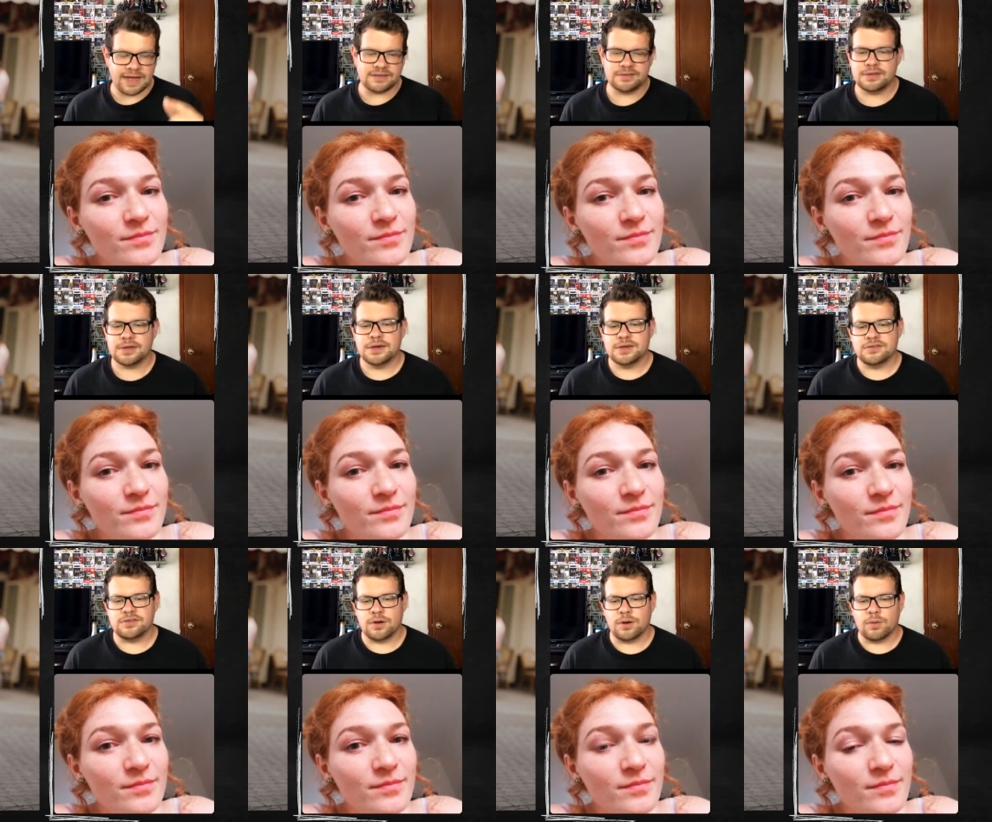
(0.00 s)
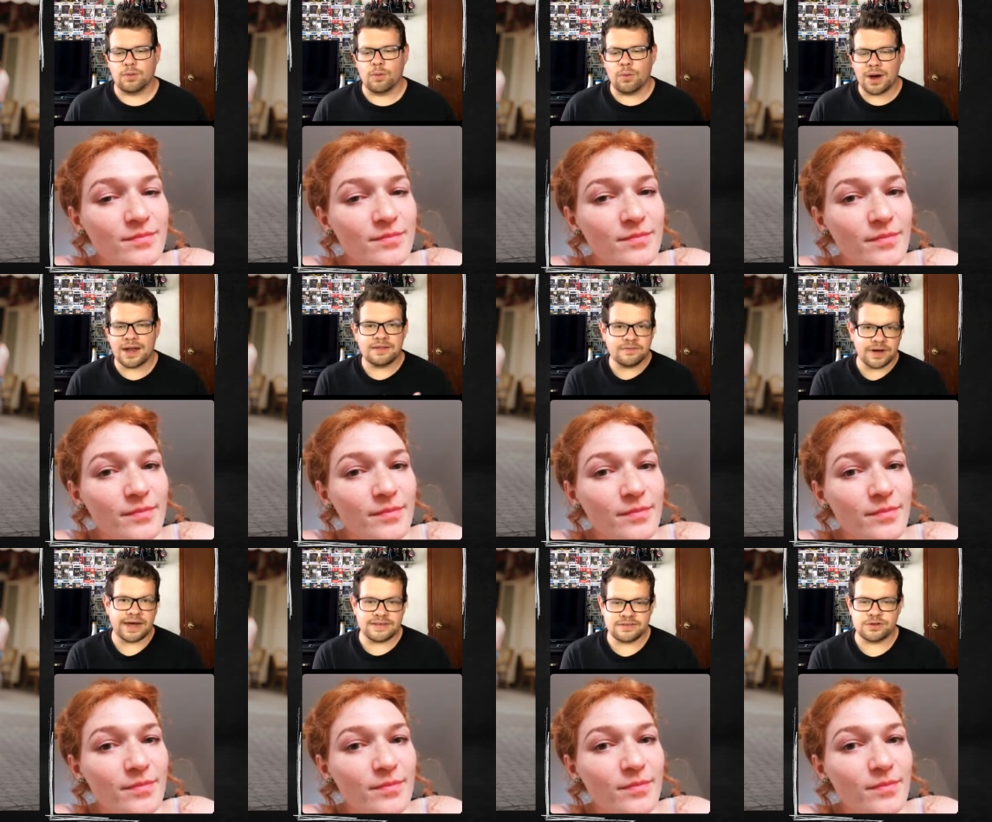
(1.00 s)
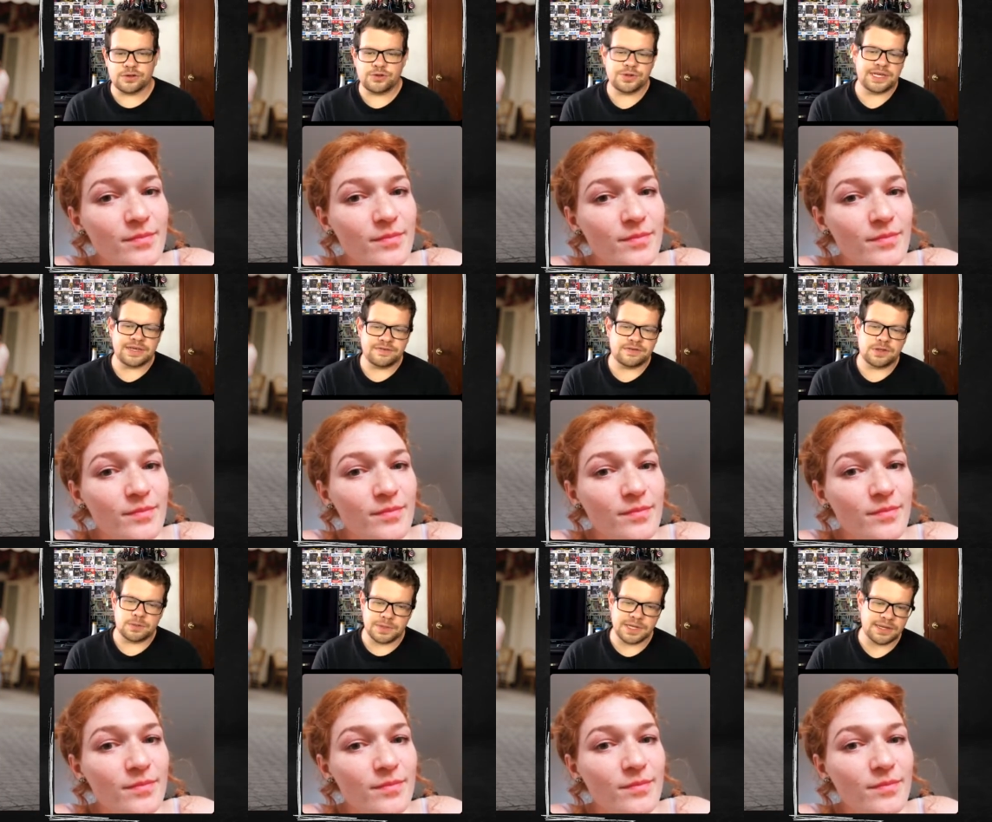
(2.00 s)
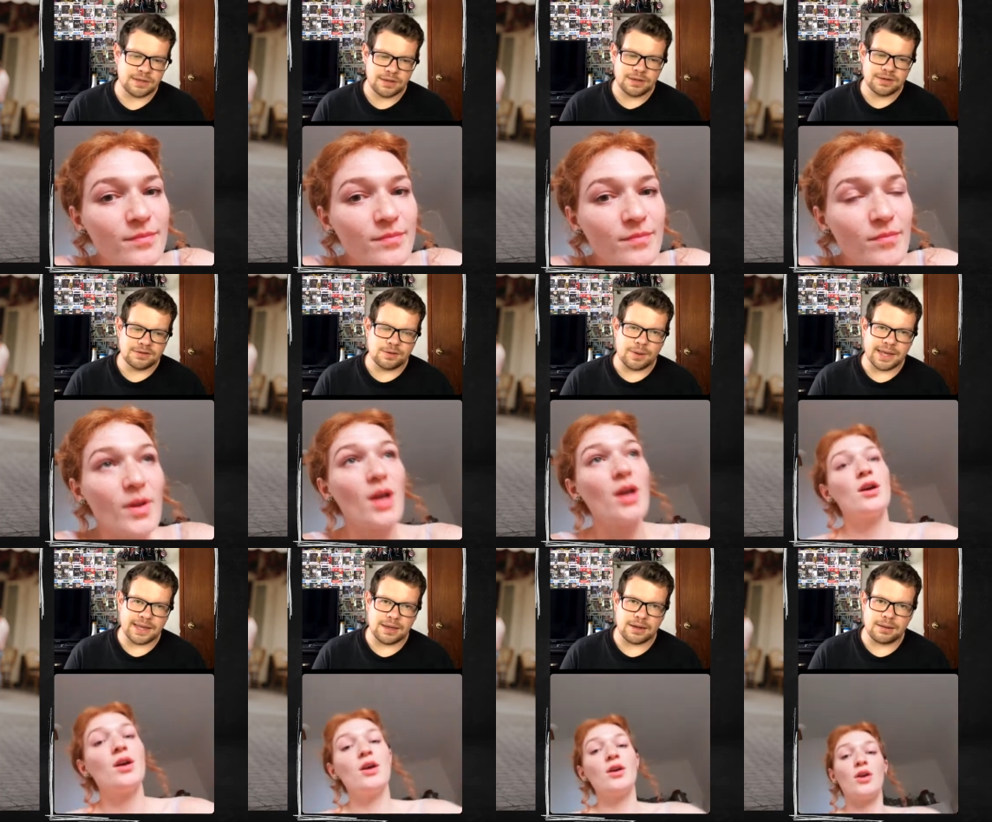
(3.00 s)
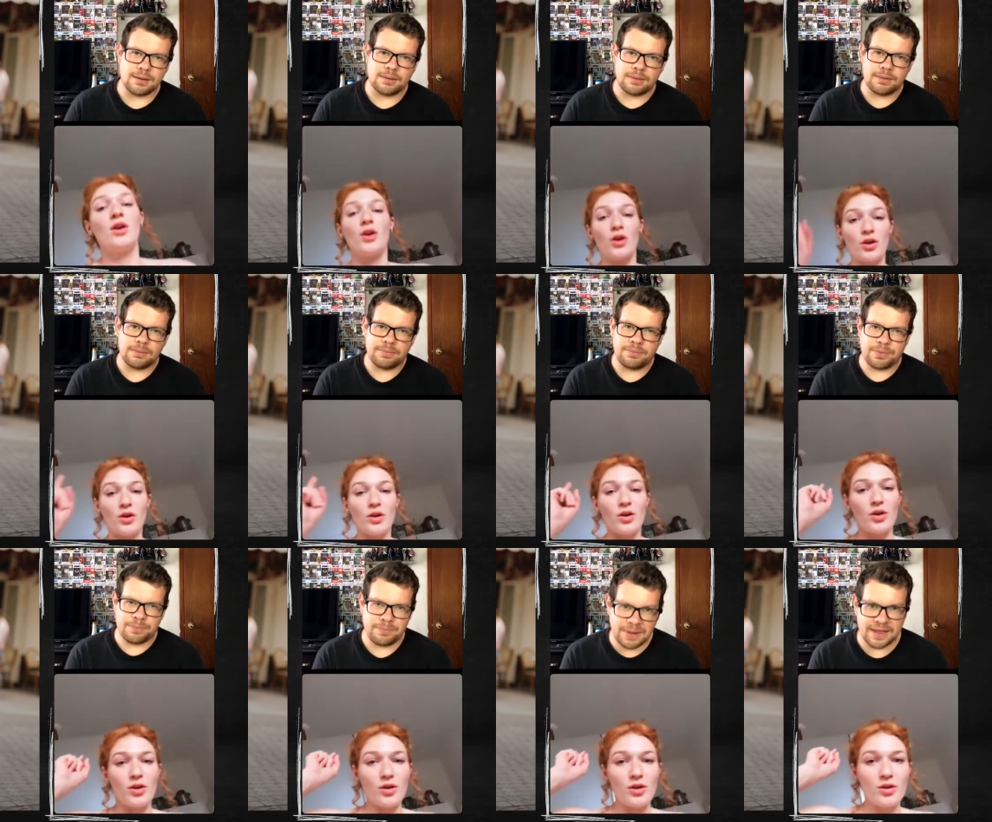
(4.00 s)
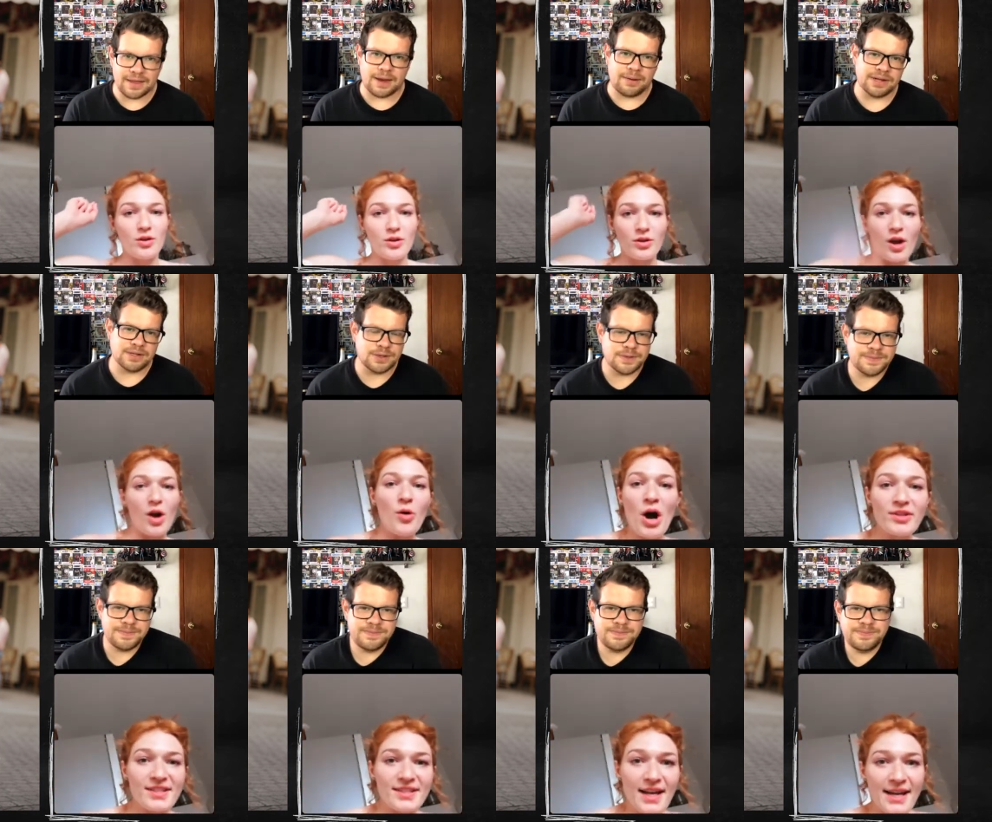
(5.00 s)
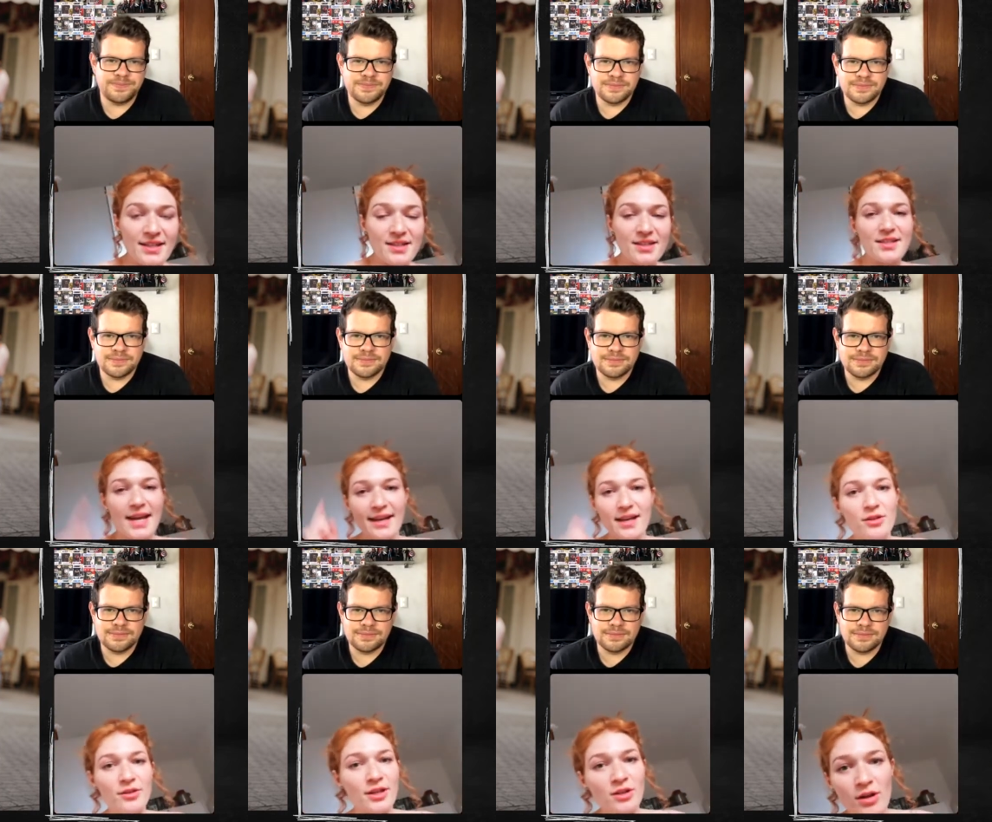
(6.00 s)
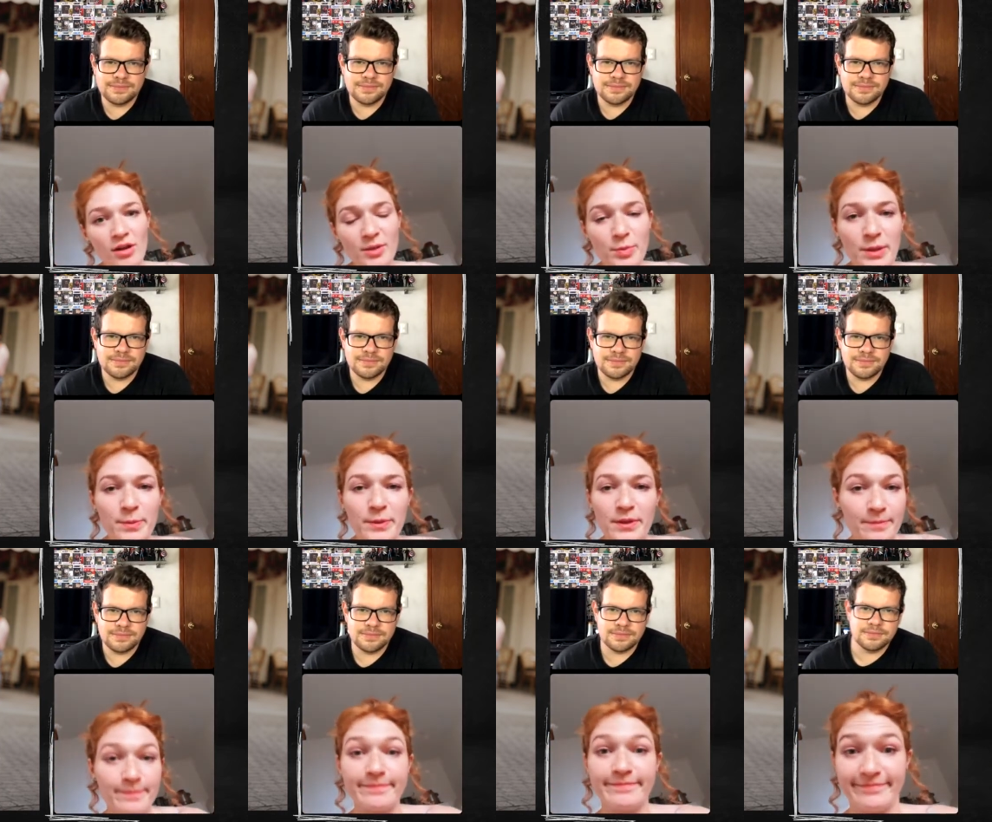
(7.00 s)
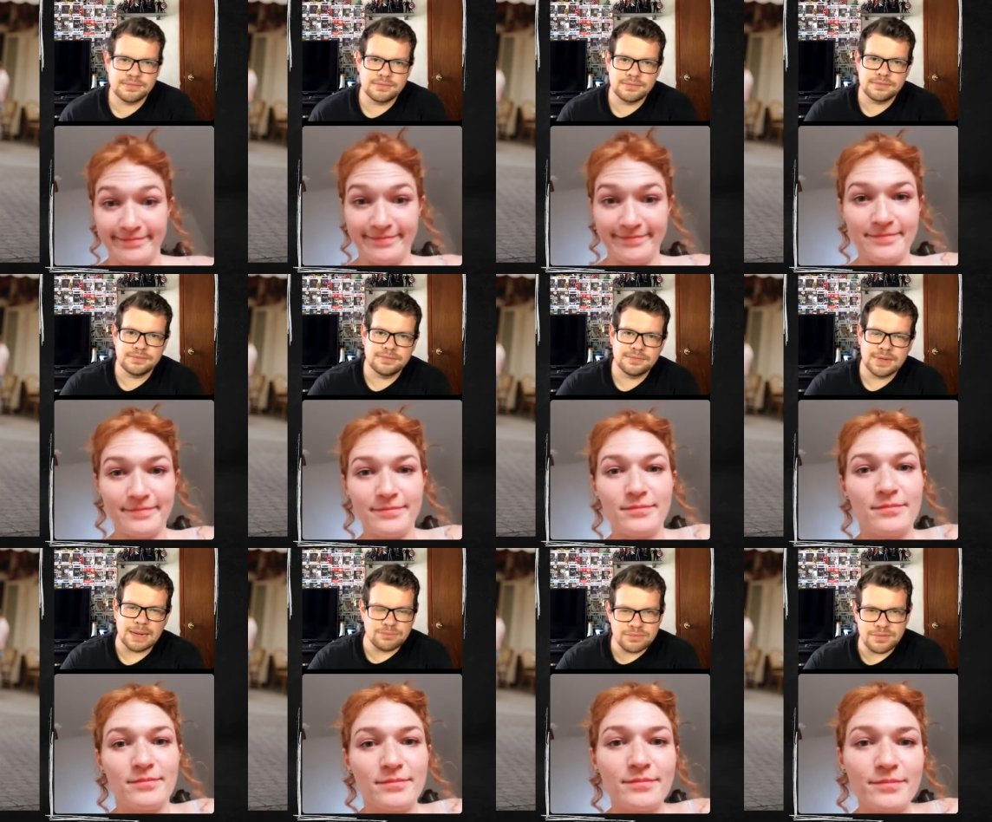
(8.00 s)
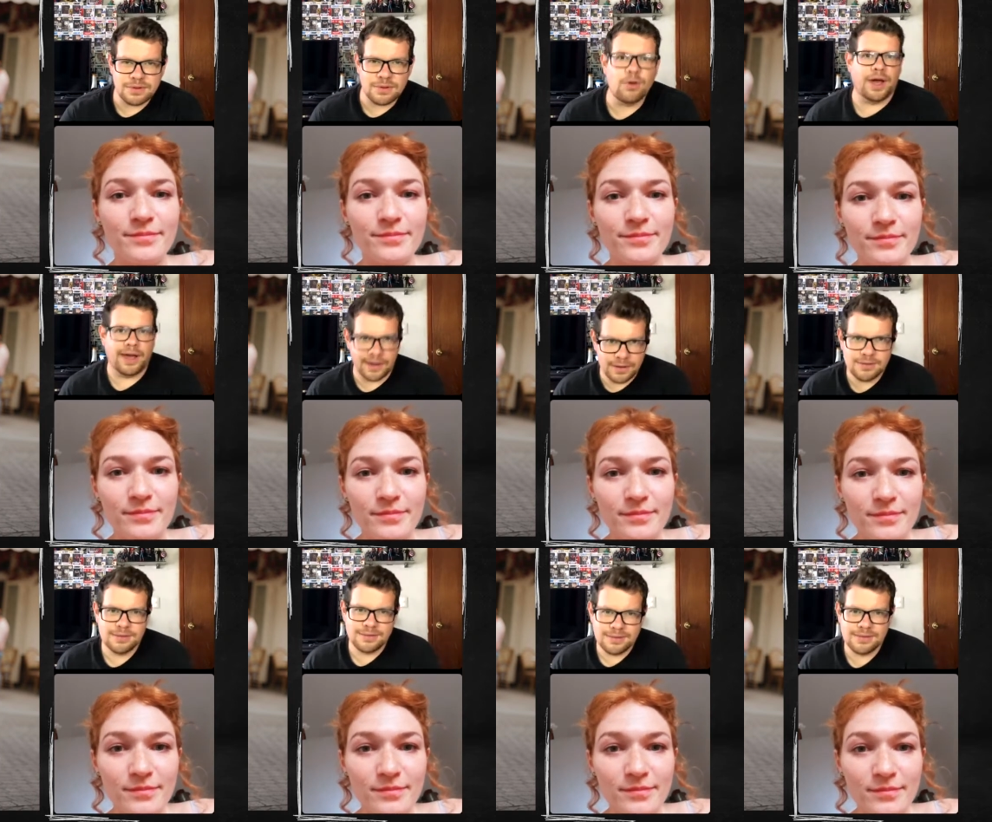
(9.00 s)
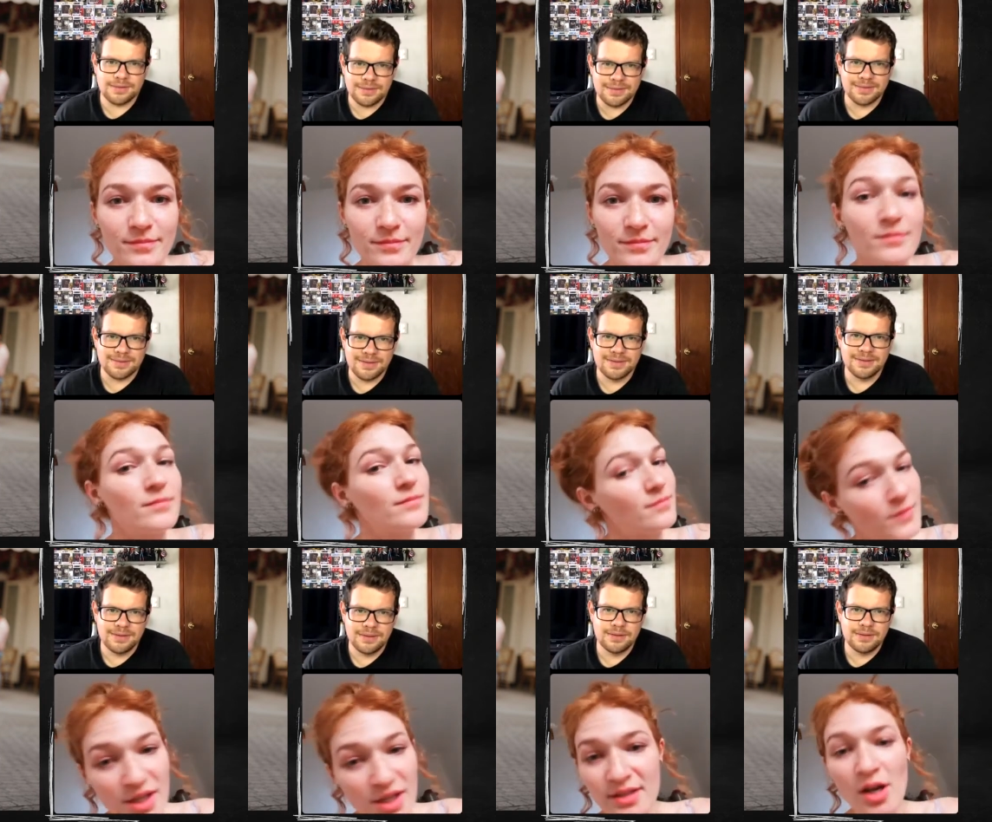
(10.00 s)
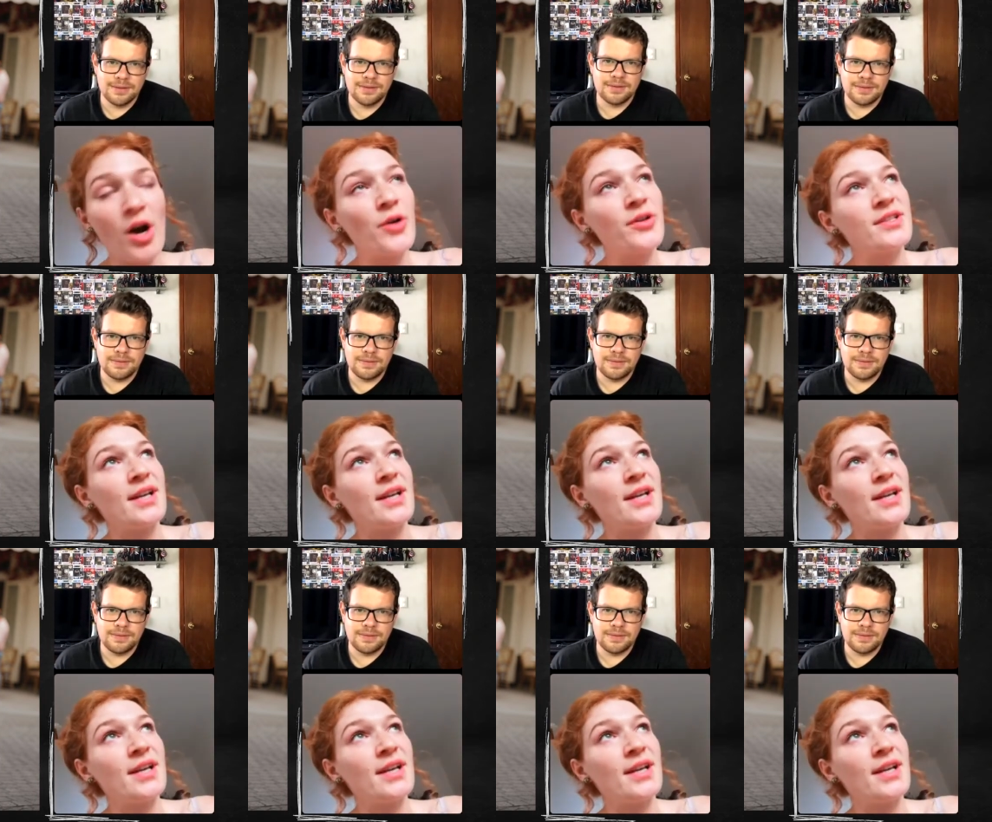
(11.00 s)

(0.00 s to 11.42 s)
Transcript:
Speaker 1: fast. So what advice could you give to me so I can play the character?
Speaker 2: Go outside, take a look at all the people. Um, okay. Let's go